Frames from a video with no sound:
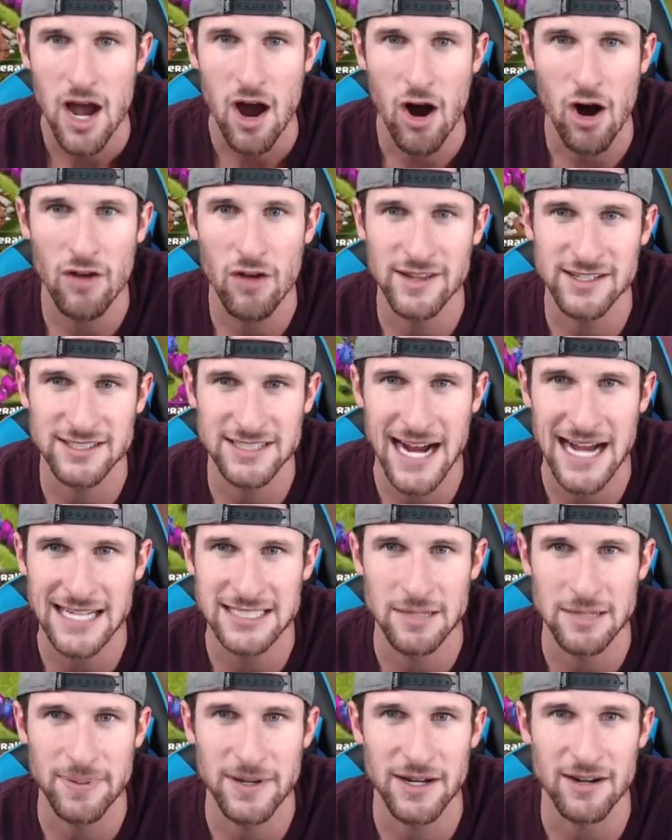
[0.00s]
All these
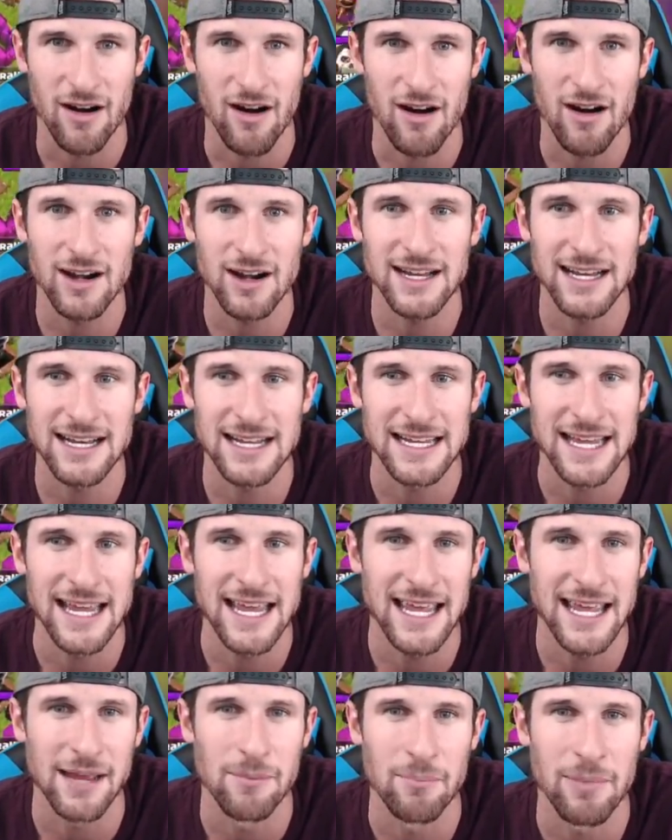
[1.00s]
guys up here are getting
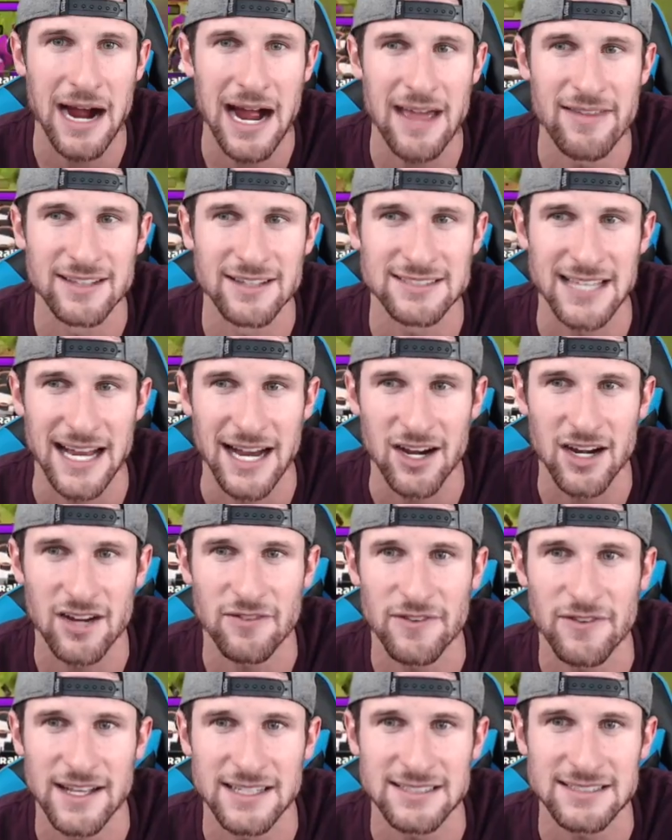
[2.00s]
hit by this air
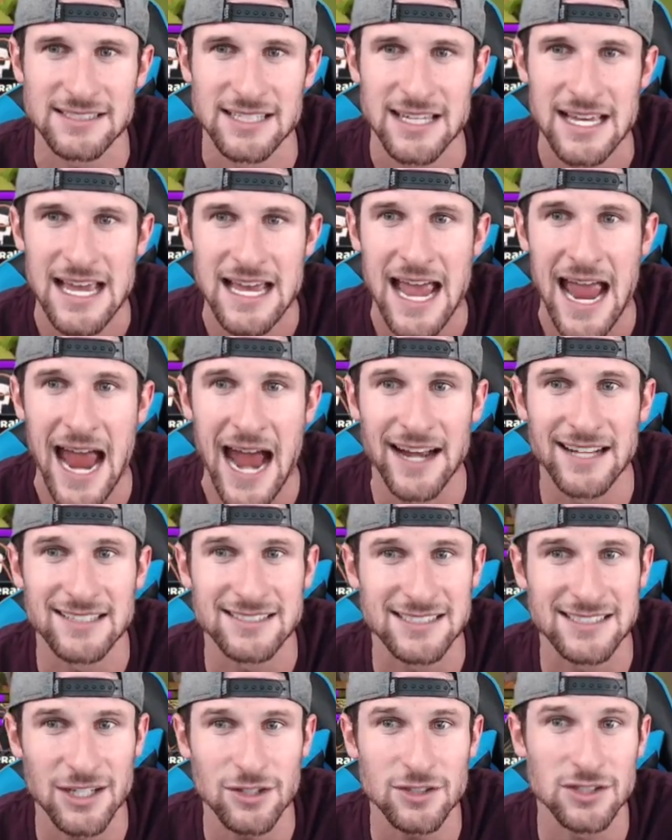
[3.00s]
defense, and
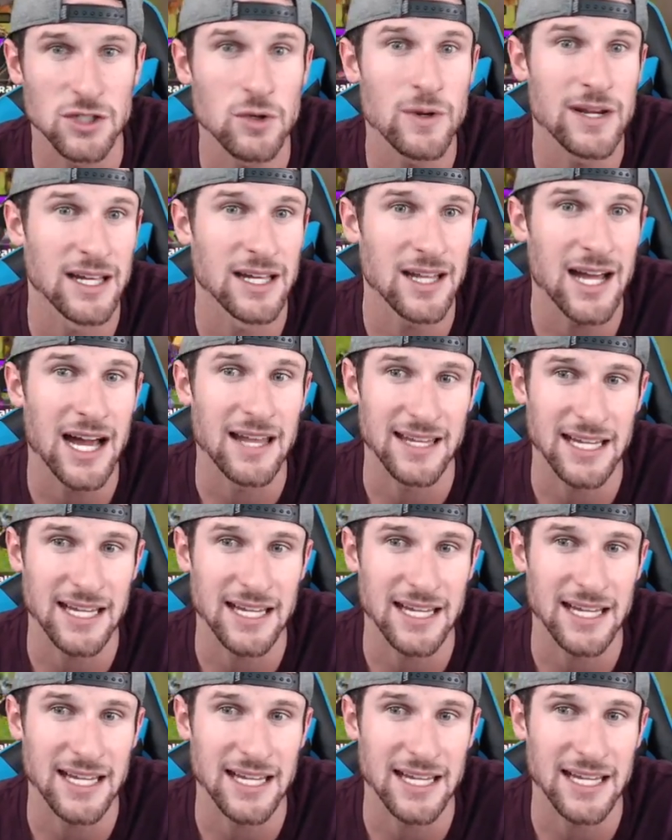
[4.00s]
it's still doing a lot.